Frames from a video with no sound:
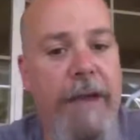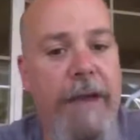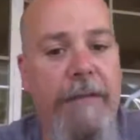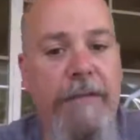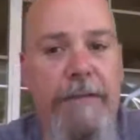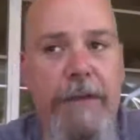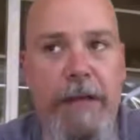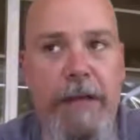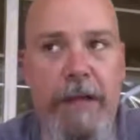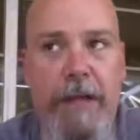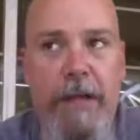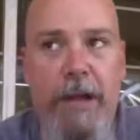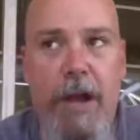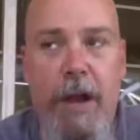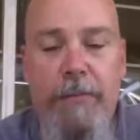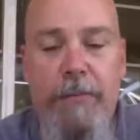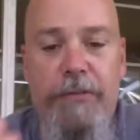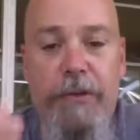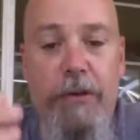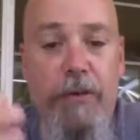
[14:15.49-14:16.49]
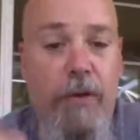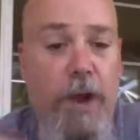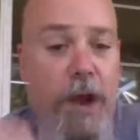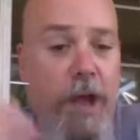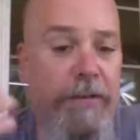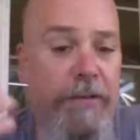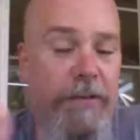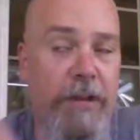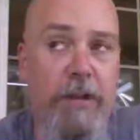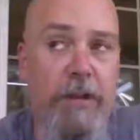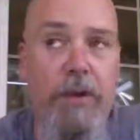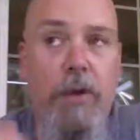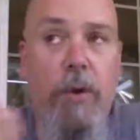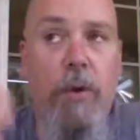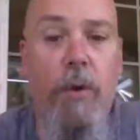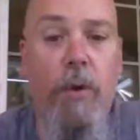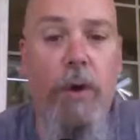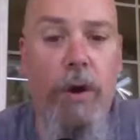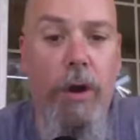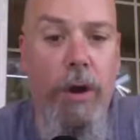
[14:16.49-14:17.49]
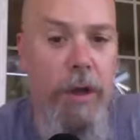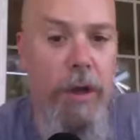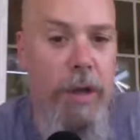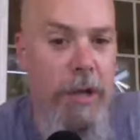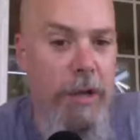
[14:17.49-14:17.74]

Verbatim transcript: that feeling comes across in your